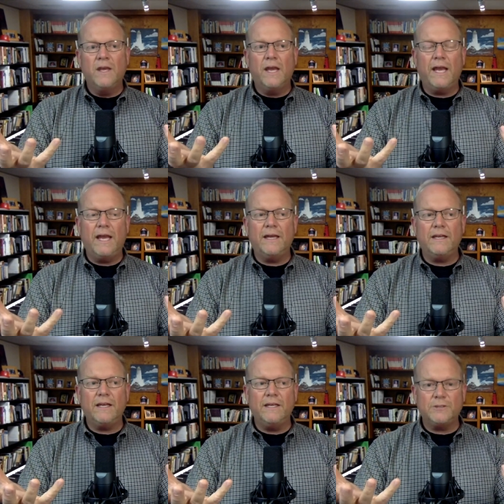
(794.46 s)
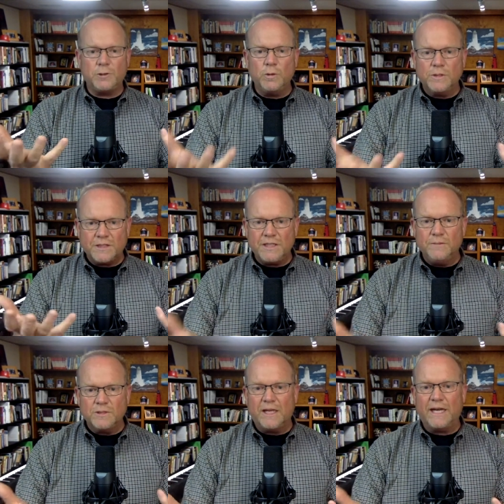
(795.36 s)
And it sure
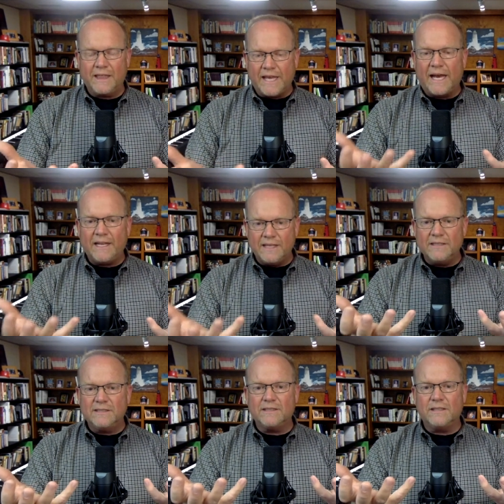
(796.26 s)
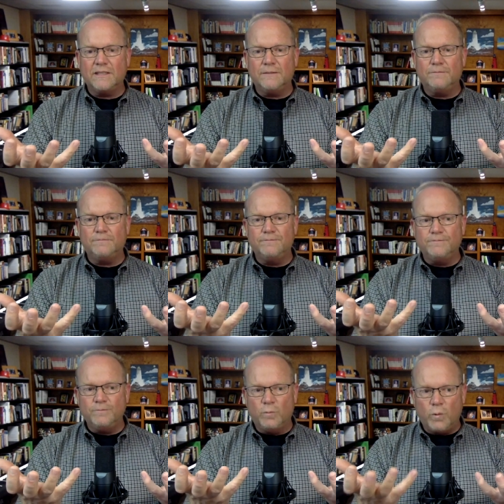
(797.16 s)
seems like that is the
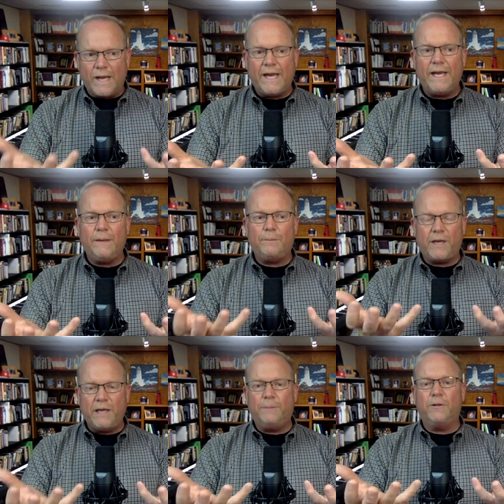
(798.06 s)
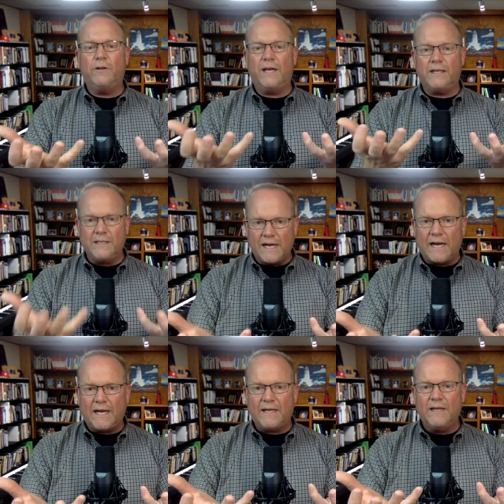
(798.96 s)
way people and
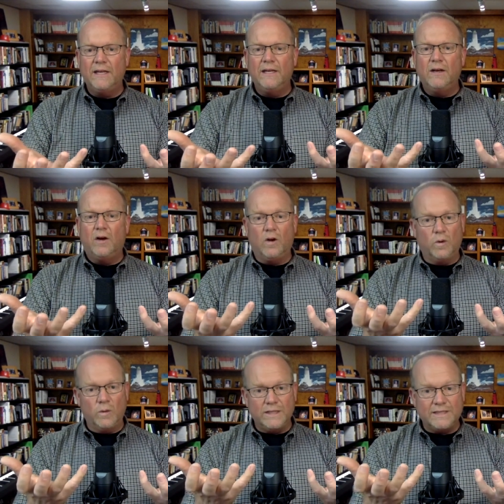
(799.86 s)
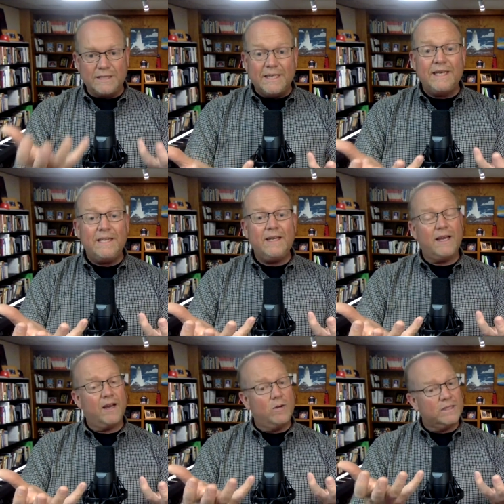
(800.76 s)
God always did,
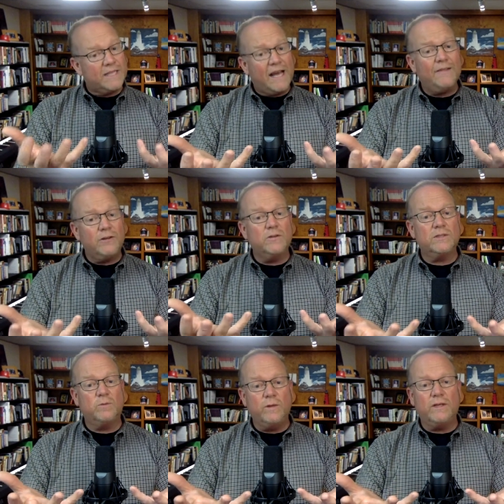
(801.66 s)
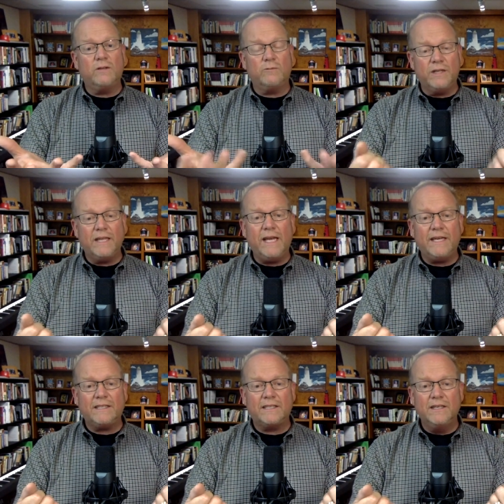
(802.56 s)
always have, and always will
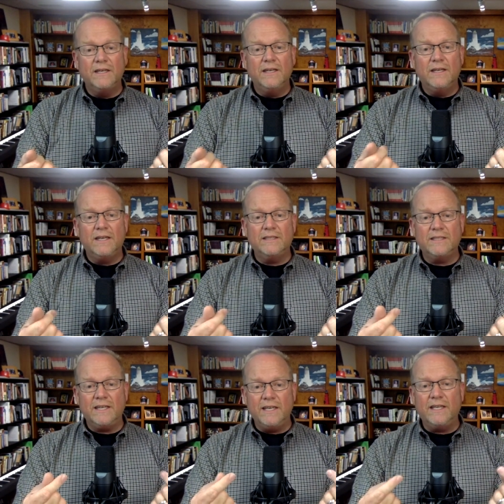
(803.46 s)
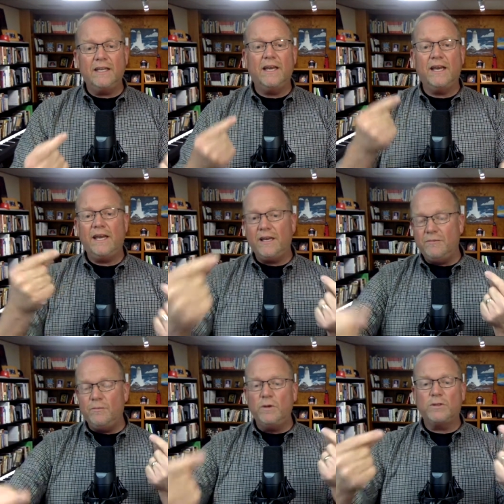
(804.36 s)
relate is in a
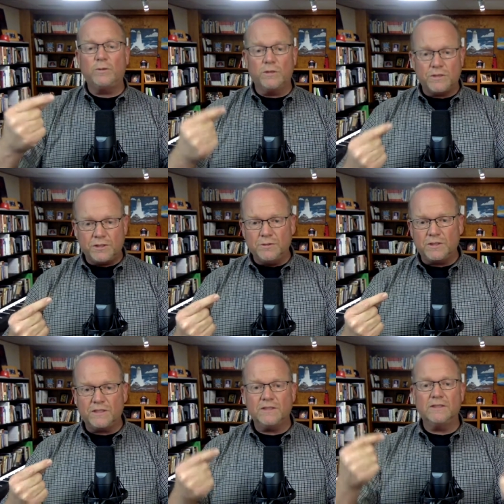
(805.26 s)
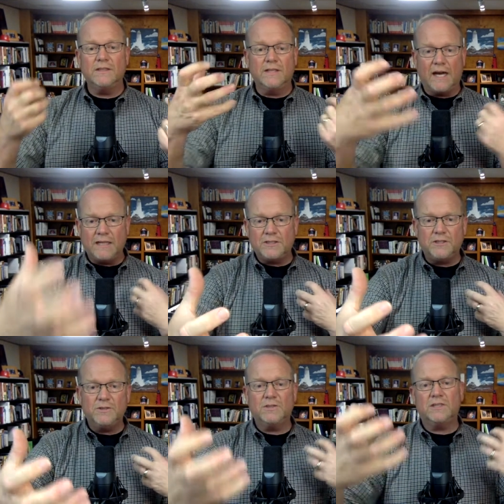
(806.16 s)
mutual choosing. God
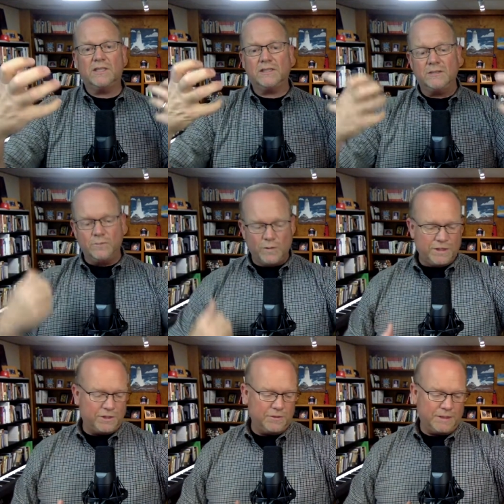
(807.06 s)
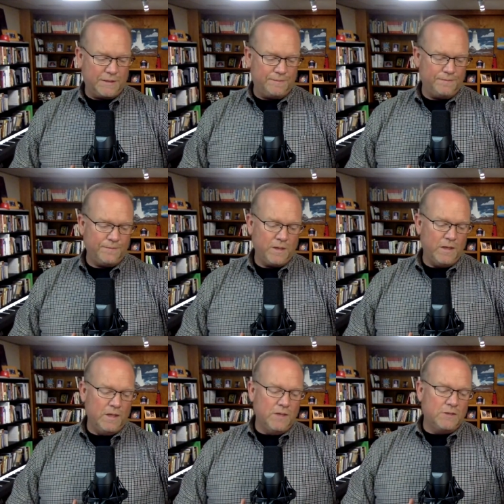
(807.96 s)
chooses us and we choose him.
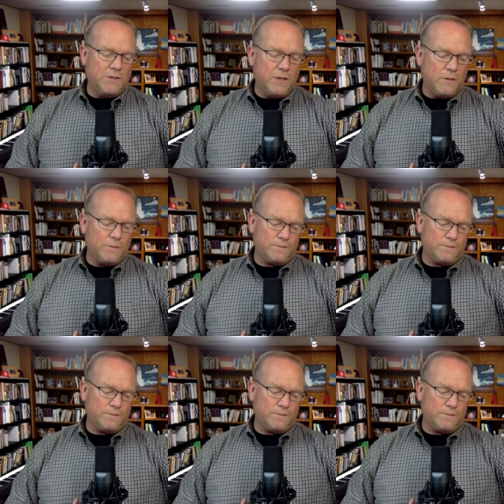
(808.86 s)
So,